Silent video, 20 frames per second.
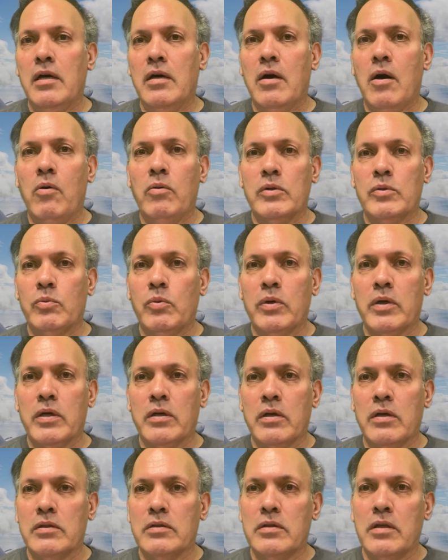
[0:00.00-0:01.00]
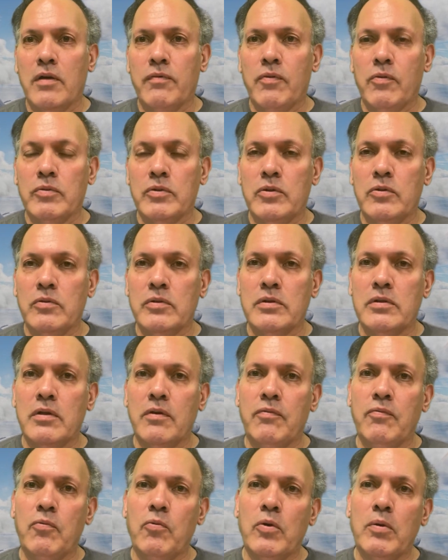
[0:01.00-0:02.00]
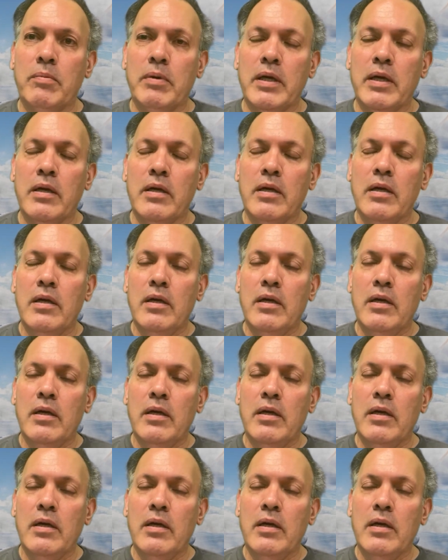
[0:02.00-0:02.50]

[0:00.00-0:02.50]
always working on stuff, always doing stuff for me.